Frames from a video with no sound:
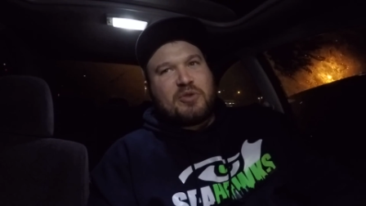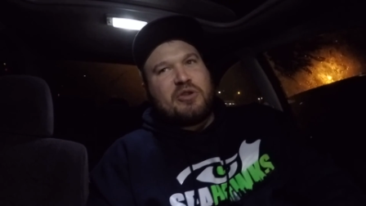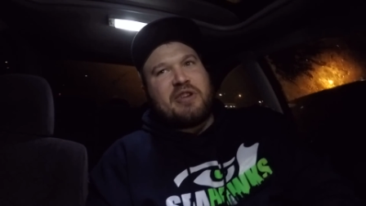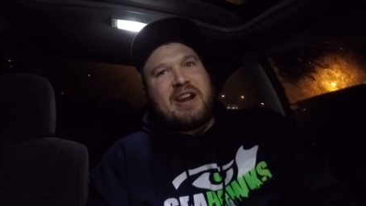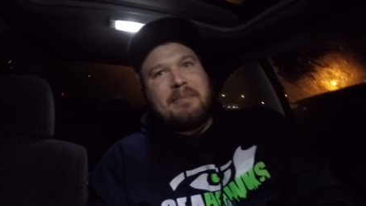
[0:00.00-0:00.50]

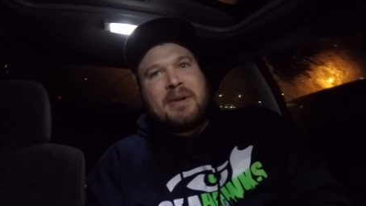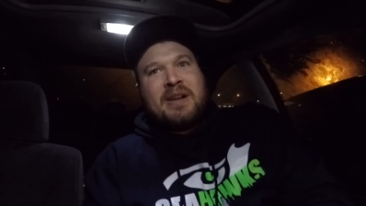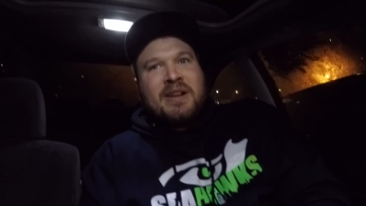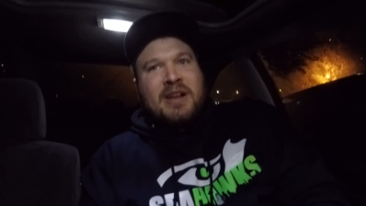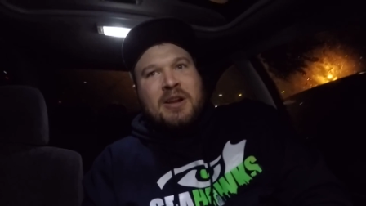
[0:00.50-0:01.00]
program
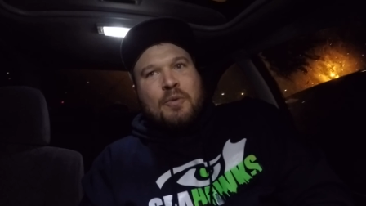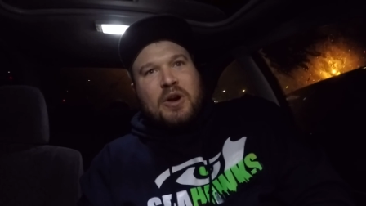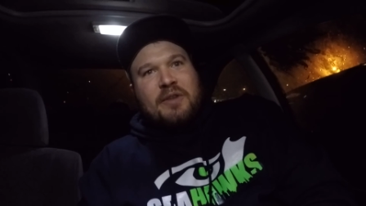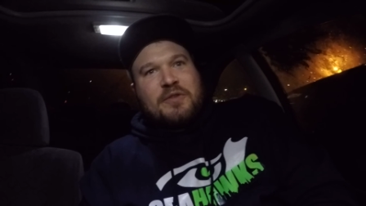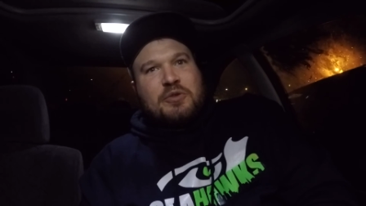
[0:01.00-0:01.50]

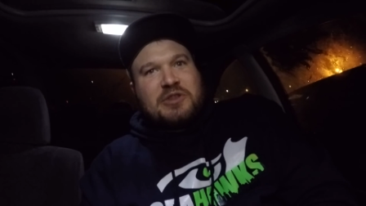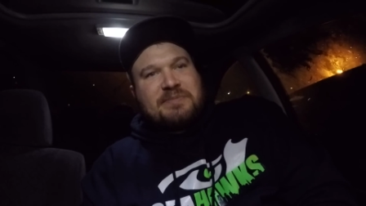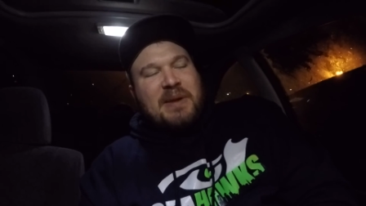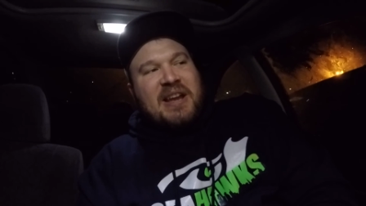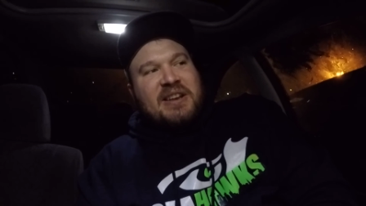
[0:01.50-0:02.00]
where if you
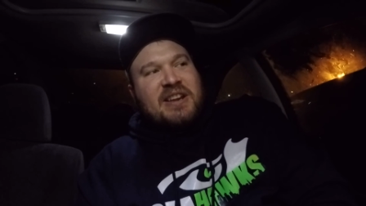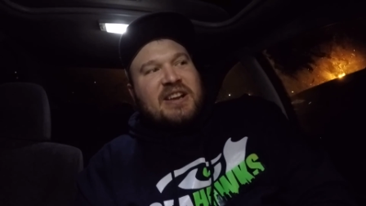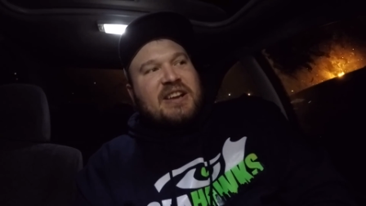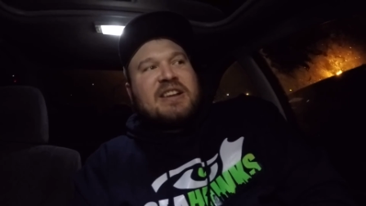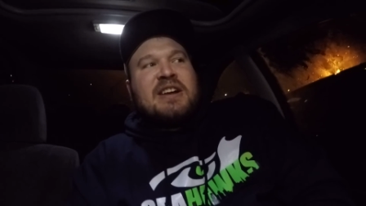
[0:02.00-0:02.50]
spend
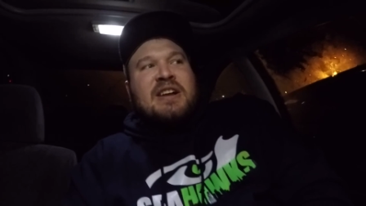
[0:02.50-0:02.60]
uh,